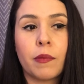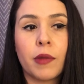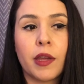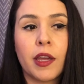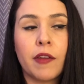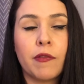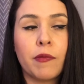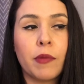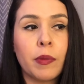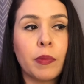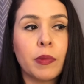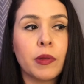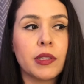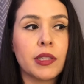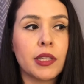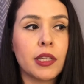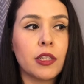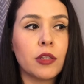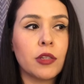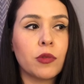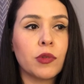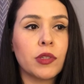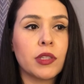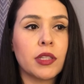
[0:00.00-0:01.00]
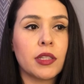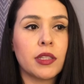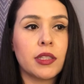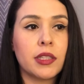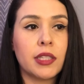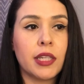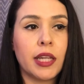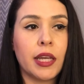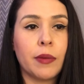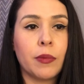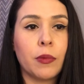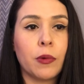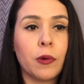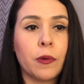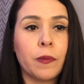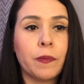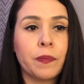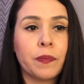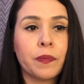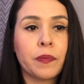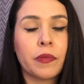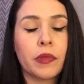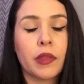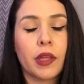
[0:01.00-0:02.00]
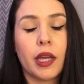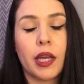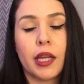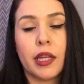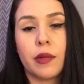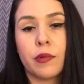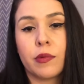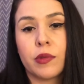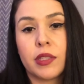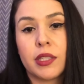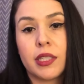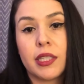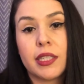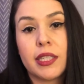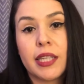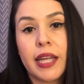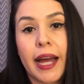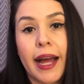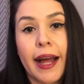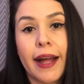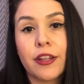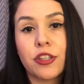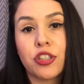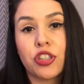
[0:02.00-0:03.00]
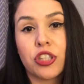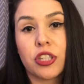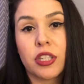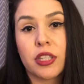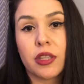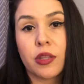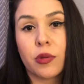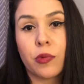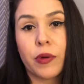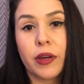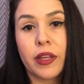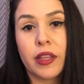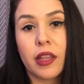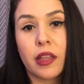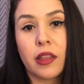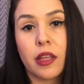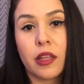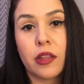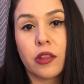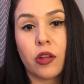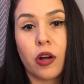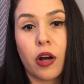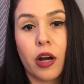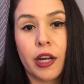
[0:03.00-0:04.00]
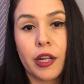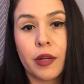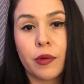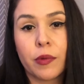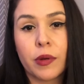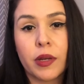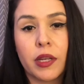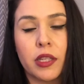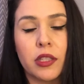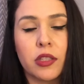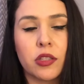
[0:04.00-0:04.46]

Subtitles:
if my placenta was unstable and it was detaching the way that they thought it was,